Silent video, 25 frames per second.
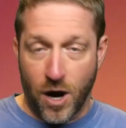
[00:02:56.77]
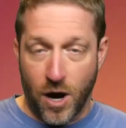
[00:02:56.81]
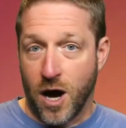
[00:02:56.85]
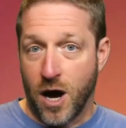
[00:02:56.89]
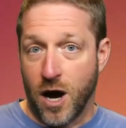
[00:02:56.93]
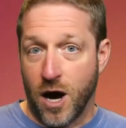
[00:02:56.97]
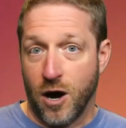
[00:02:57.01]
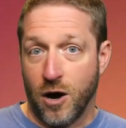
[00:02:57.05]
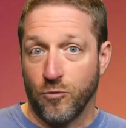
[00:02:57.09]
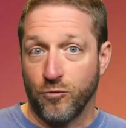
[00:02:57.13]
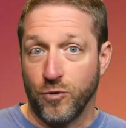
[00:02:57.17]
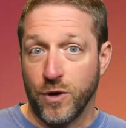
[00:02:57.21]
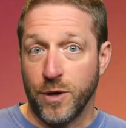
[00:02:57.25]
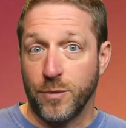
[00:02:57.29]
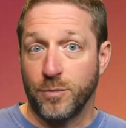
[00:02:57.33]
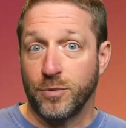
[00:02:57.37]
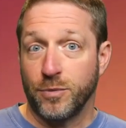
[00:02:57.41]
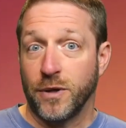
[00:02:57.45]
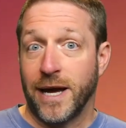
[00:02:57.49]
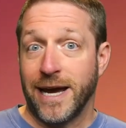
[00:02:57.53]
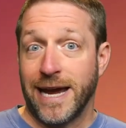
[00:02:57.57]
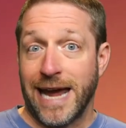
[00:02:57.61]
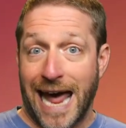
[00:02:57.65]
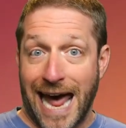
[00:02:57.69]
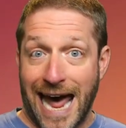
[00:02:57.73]

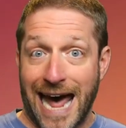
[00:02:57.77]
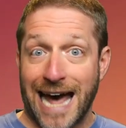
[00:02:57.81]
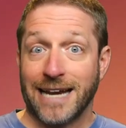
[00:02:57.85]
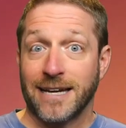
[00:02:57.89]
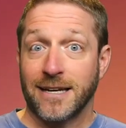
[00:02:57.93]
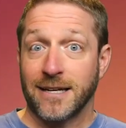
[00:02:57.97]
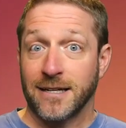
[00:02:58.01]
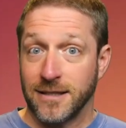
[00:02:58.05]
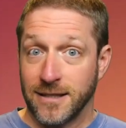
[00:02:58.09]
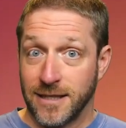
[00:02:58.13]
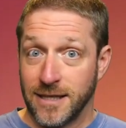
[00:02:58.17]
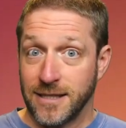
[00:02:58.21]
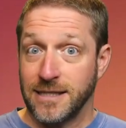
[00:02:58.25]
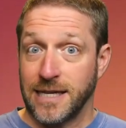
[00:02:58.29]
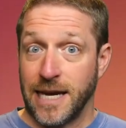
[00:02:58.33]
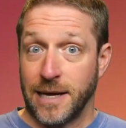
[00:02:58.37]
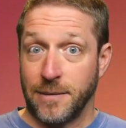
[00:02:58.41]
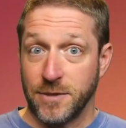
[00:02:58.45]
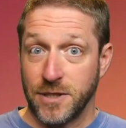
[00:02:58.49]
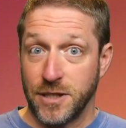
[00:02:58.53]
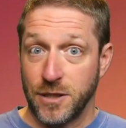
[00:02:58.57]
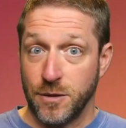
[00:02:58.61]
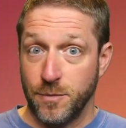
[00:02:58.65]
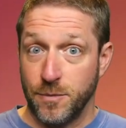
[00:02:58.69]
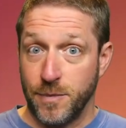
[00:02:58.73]
Replay at the
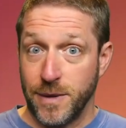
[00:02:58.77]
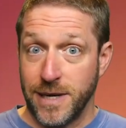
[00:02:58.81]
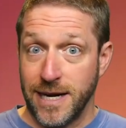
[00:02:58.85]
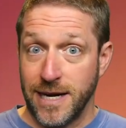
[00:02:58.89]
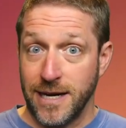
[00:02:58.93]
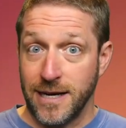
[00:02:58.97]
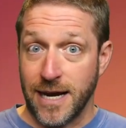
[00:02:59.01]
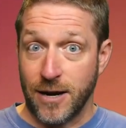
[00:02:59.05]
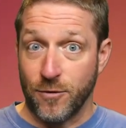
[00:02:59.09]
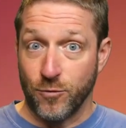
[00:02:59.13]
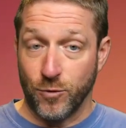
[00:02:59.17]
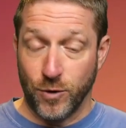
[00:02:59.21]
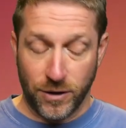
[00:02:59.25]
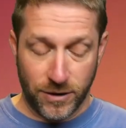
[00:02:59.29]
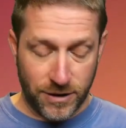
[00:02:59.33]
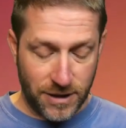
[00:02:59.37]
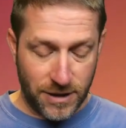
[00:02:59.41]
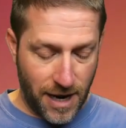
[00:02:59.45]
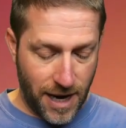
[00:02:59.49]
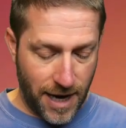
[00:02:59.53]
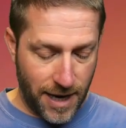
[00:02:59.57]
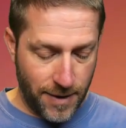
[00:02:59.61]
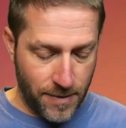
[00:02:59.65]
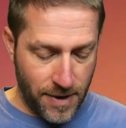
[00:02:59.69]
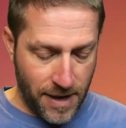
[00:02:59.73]
same speed at real
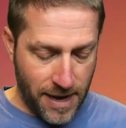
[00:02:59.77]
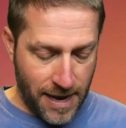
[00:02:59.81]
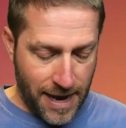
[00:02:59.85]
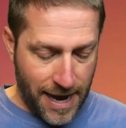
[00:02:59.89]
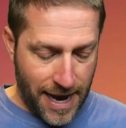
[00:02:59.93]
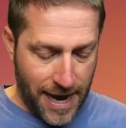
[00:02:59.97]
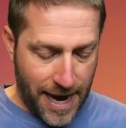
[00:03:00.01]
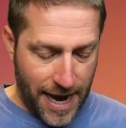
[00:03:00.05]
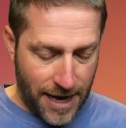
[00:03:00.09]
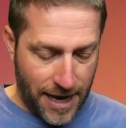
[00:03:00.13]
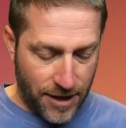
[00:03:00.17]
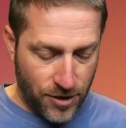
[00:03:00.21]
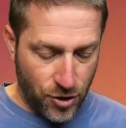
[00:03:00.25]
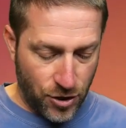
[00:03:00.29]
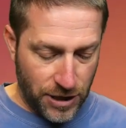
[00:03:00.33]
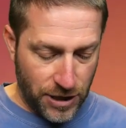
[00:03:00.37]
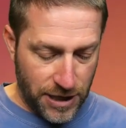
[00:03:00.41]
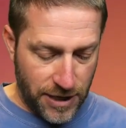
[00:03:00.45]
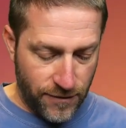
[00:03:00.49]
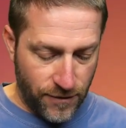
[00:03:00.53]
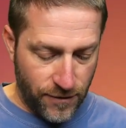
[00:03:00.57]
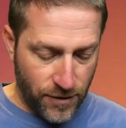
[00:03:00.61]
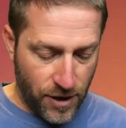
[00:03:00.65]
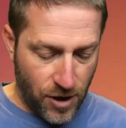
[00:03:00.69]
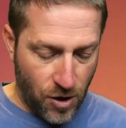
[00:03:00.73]
time. And you could
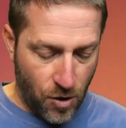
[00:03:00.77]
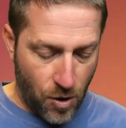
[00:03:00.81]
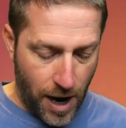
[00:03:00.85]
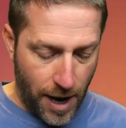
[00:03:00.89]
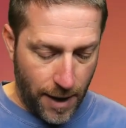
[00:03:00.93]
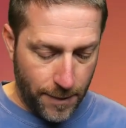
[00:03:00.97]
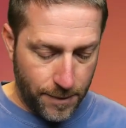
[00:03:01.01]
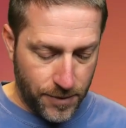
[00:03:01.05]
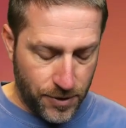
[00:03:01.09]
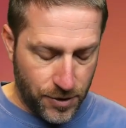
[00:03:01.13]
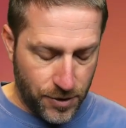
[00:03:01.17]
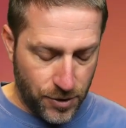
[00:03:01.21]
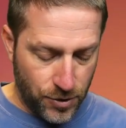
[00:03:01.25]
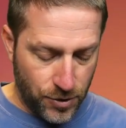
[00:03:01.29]
even go up